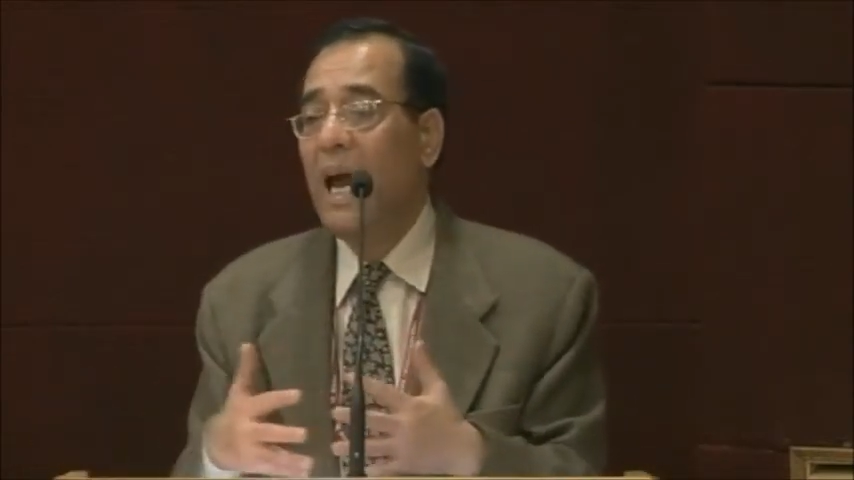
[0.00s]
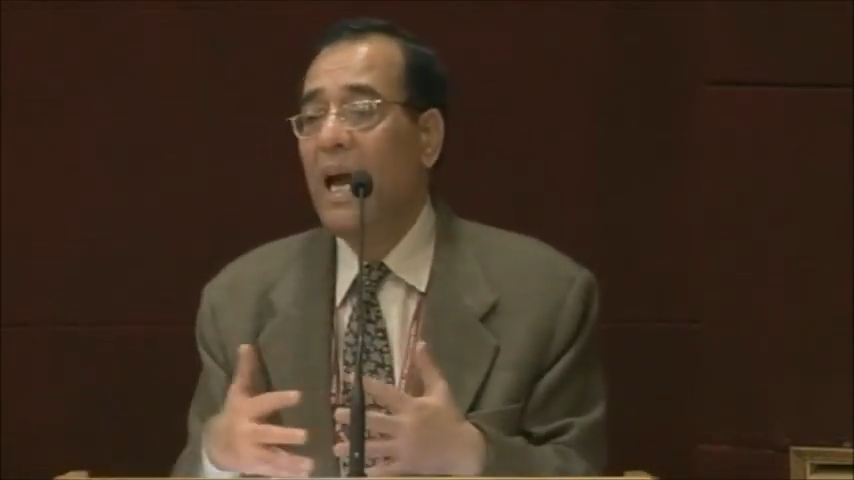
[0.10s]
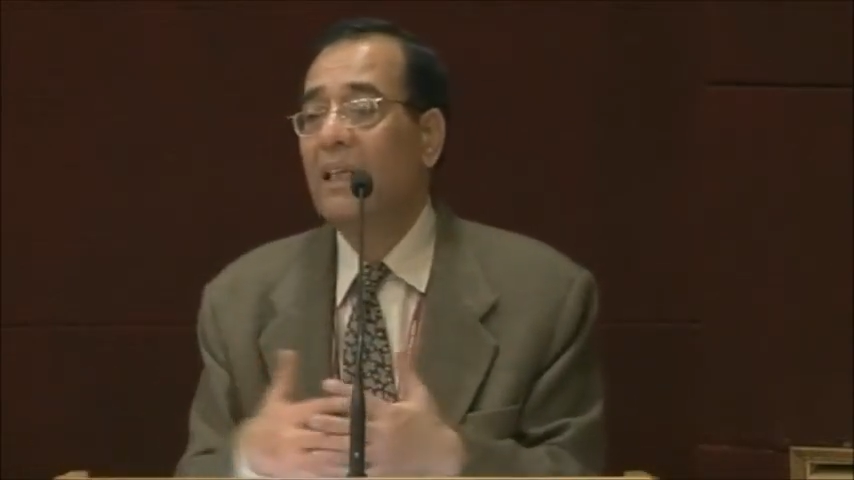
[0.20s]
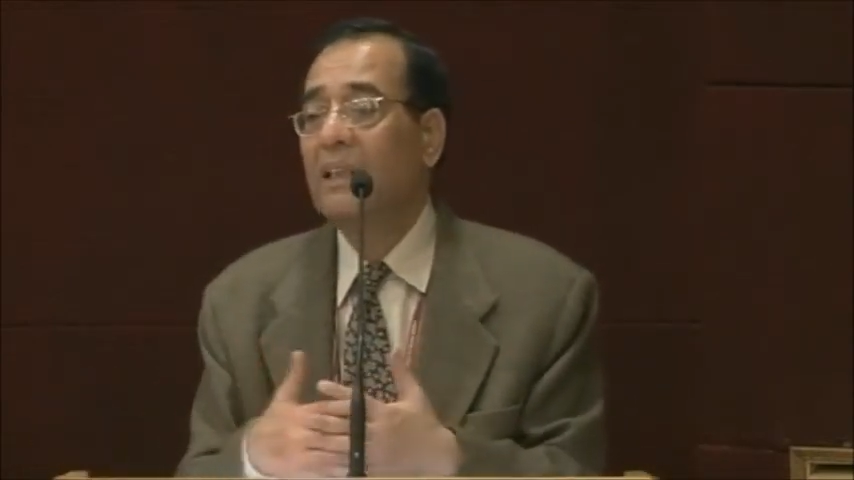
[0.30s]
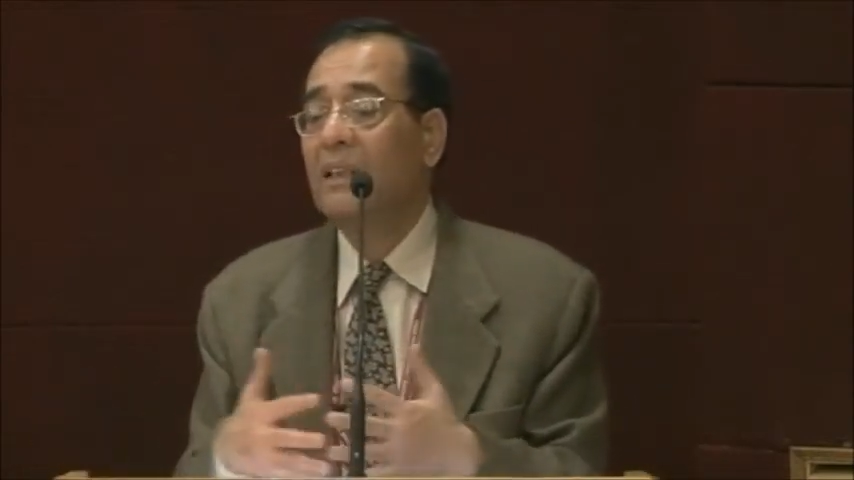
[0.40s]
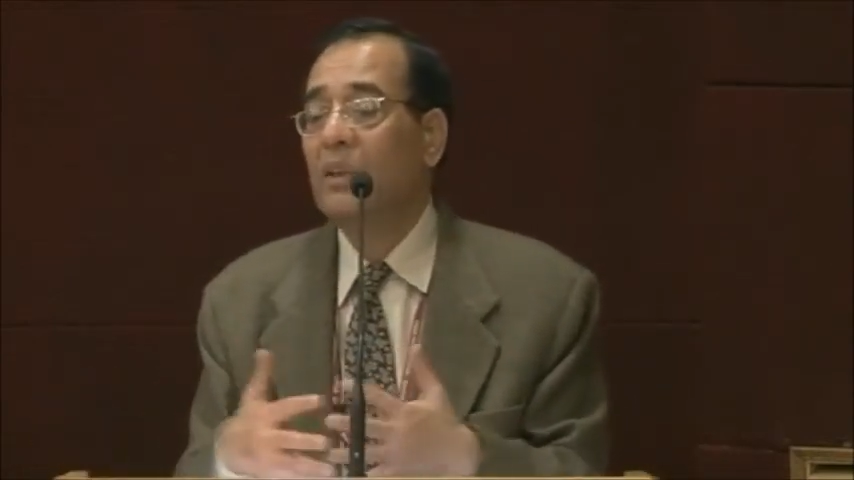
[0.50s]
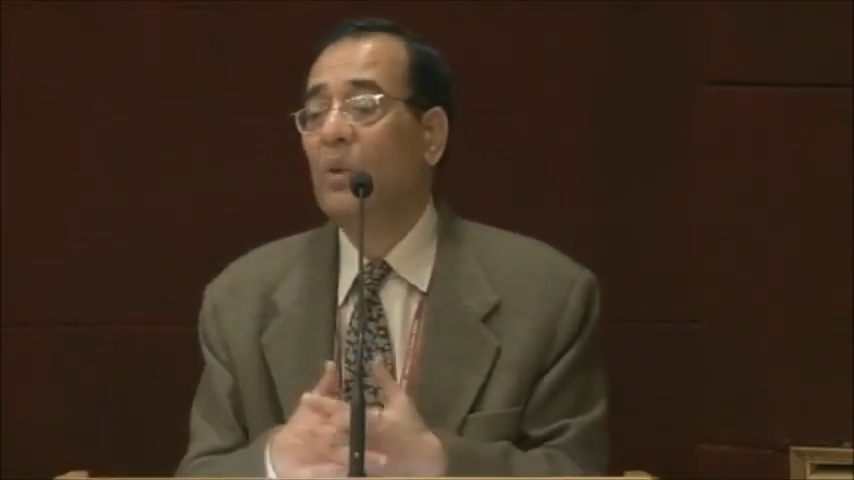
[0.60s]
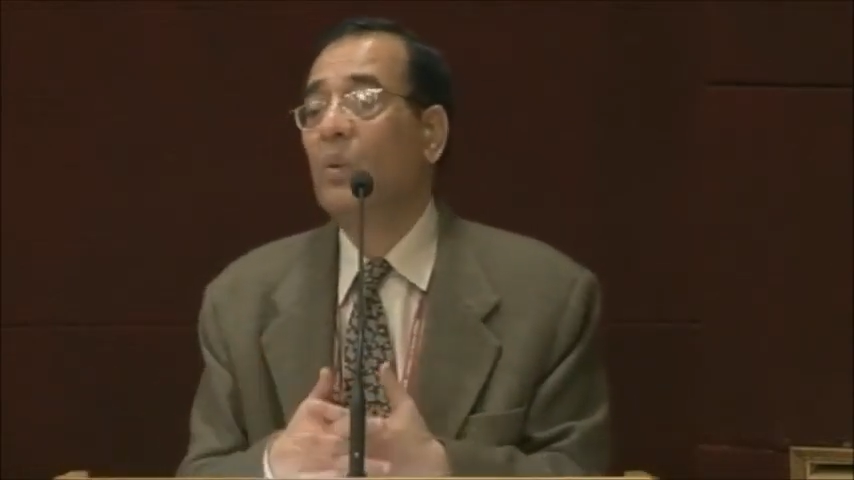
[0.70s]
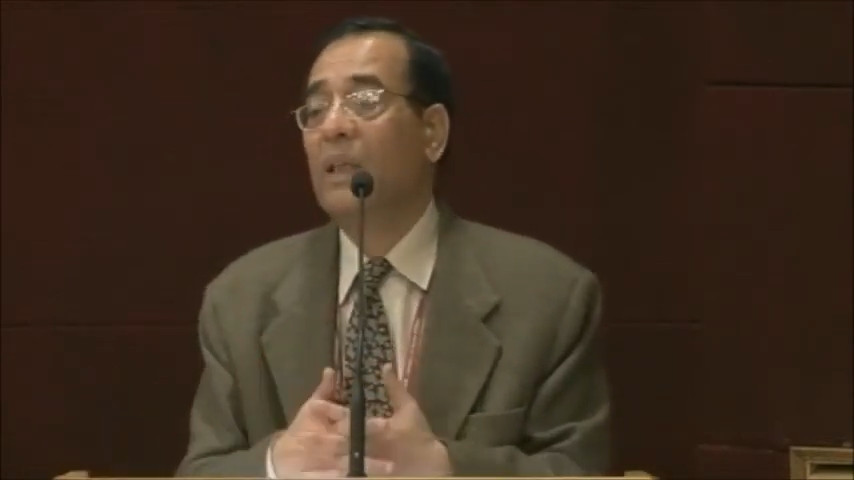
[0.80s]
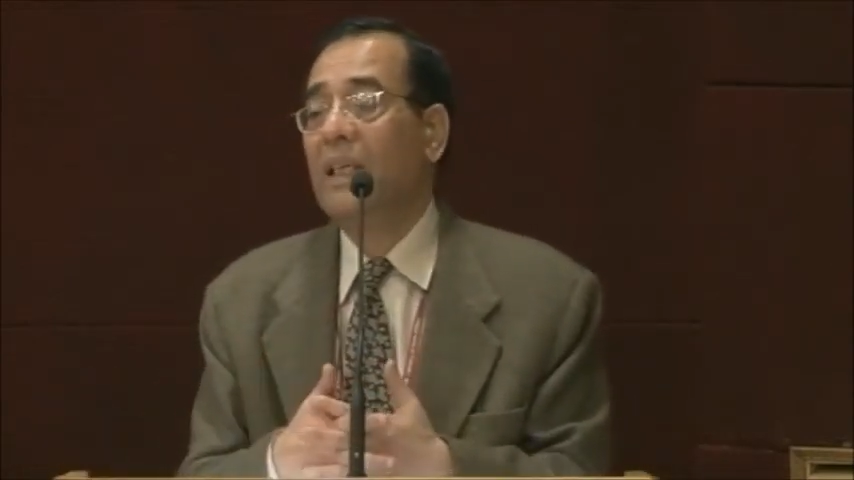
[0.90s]
handled
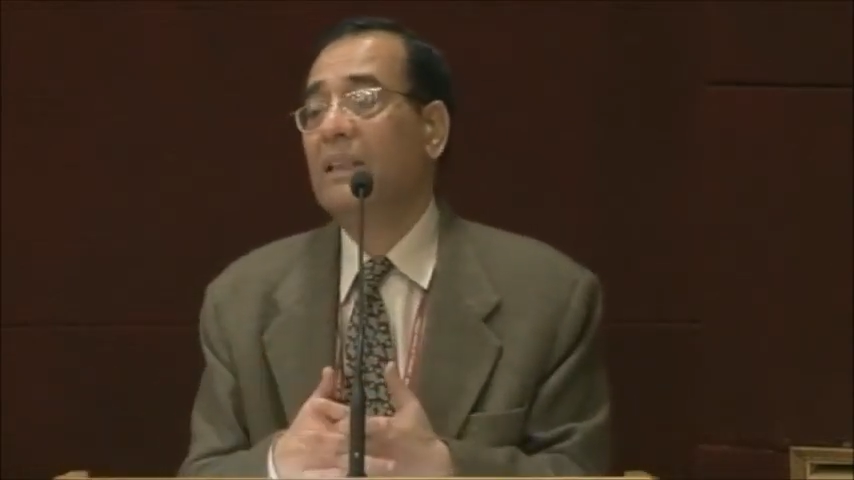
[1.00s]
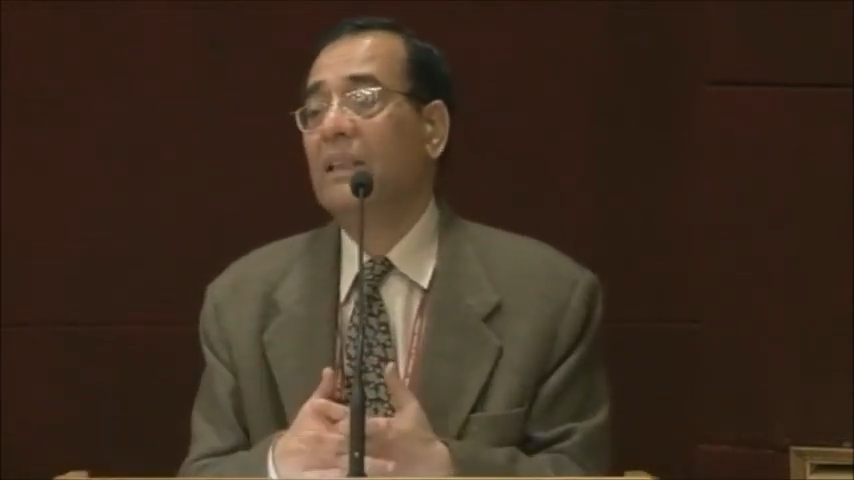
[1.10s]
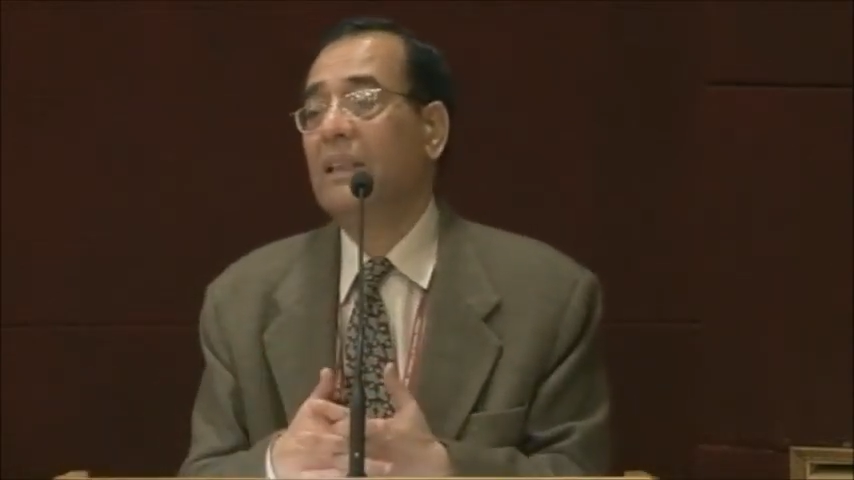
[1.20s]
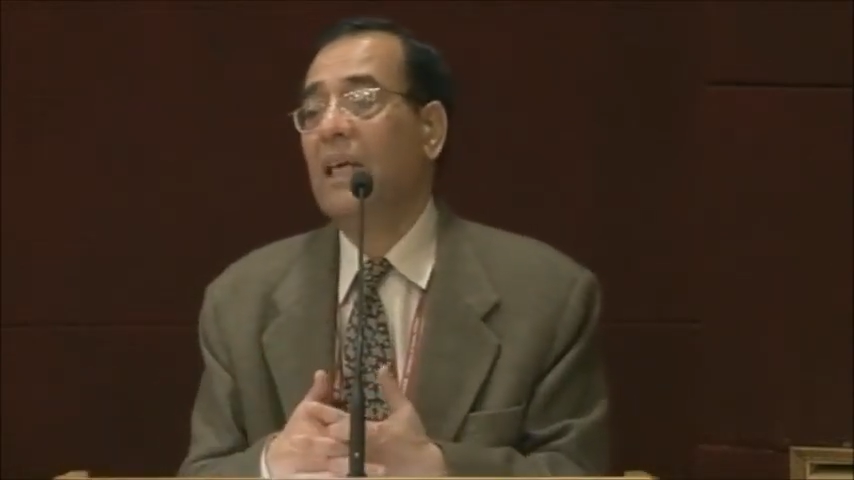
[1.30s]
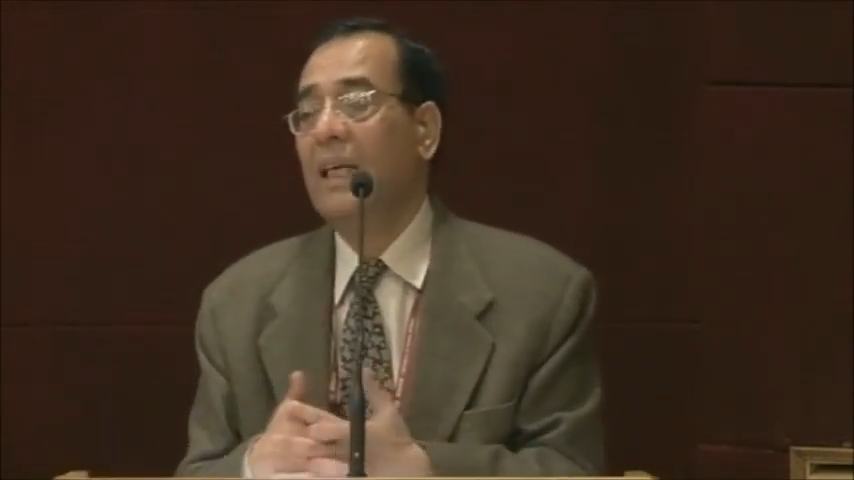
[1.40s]
together.